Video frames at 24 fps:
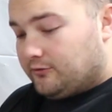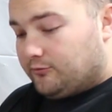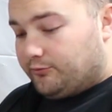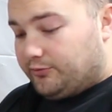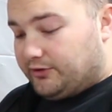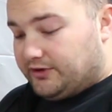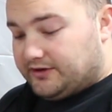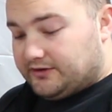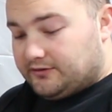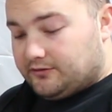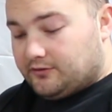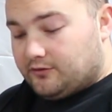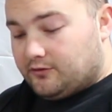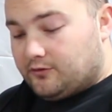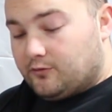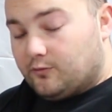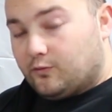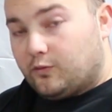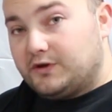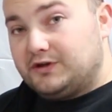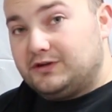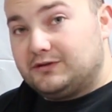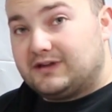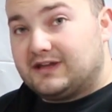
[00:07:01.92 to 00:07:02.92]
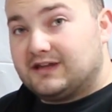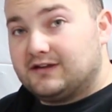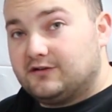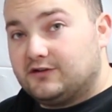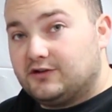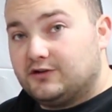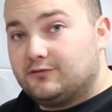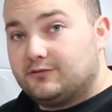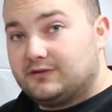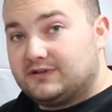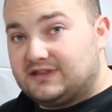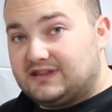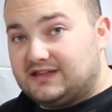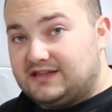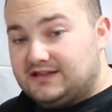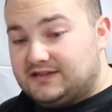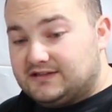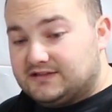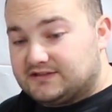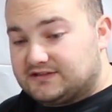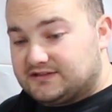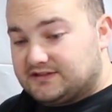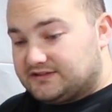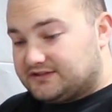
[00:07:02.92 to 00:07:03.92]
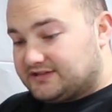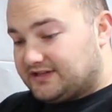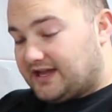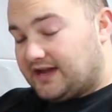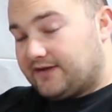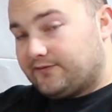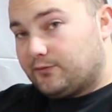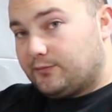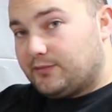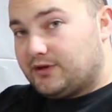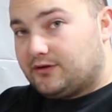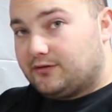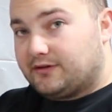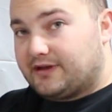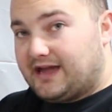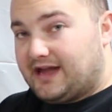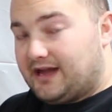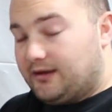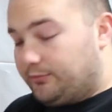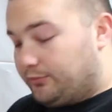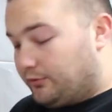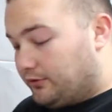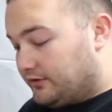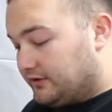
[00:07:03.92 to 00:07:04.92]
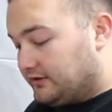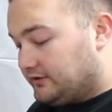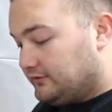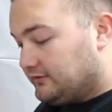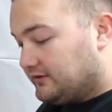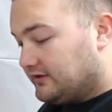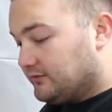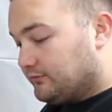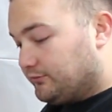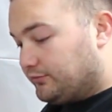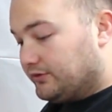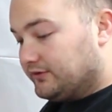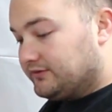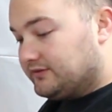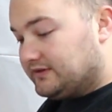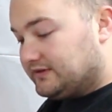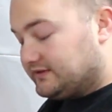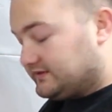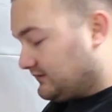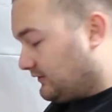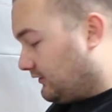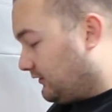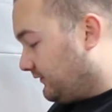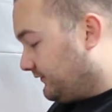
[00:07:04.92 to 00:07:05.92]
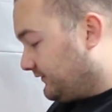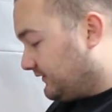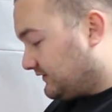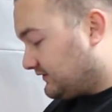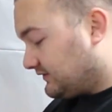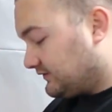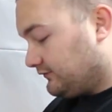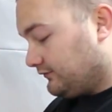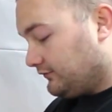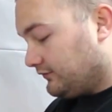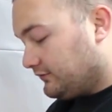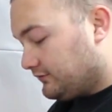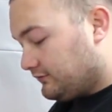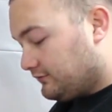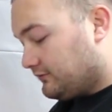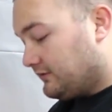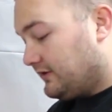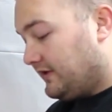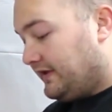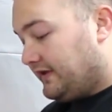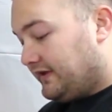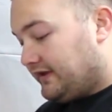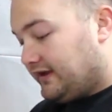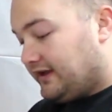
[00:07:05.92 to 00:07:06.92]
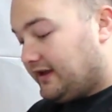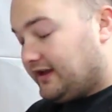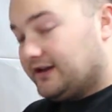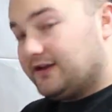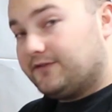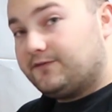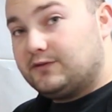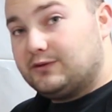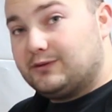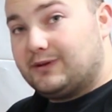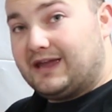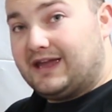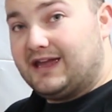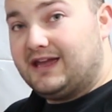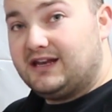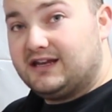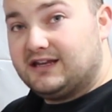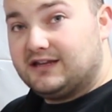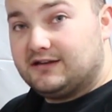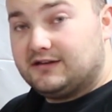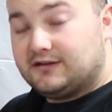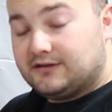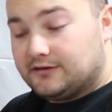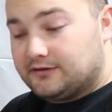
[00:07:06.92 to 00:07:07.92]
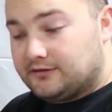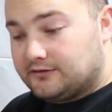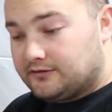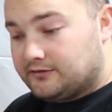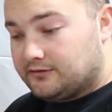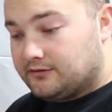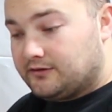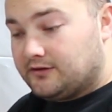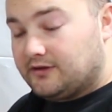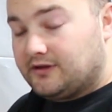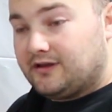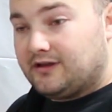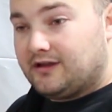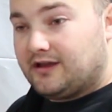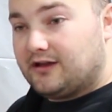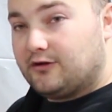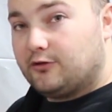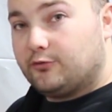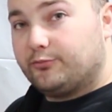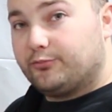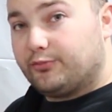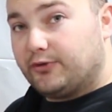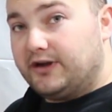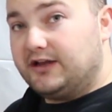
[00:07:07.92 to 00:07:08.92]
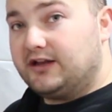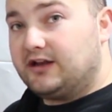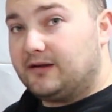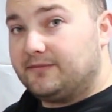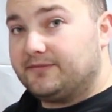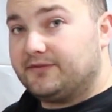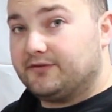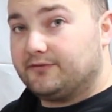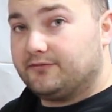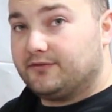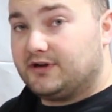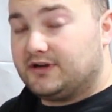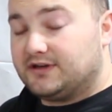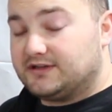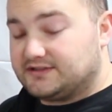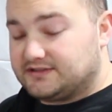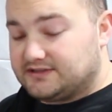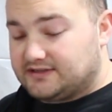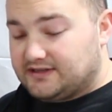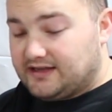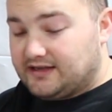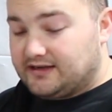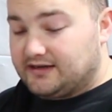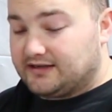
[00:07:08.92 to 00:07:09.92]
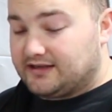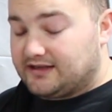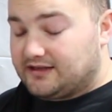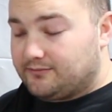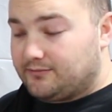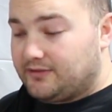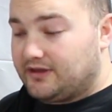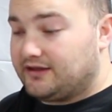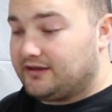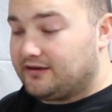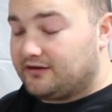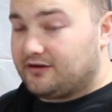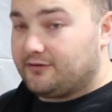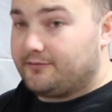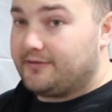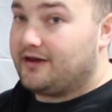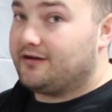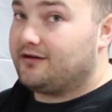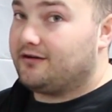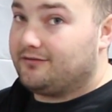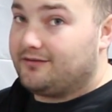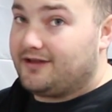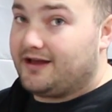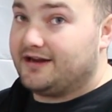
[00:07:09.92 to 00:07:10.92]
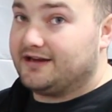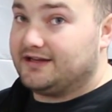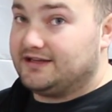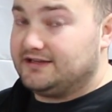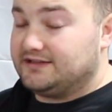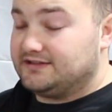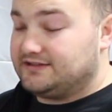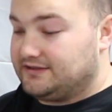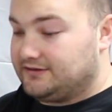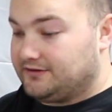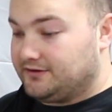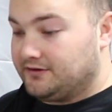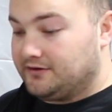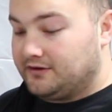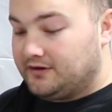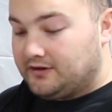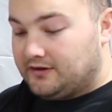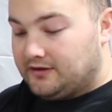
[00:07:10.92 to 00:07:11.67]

But what you can do with these, since they have a metal cap on it, you can put this on the screw, and if you hit it, it'll break up the rust, and it can make it come out a lot easier.